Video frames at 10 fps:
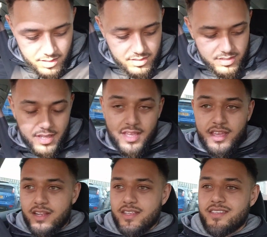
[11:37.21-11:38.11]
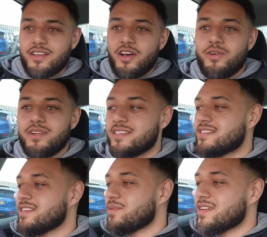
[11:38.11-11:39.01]
So yeah, let's go, let's
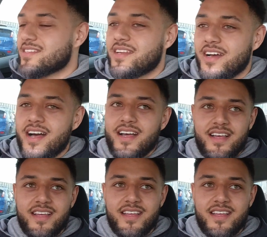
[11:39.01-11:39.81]
see what it's got.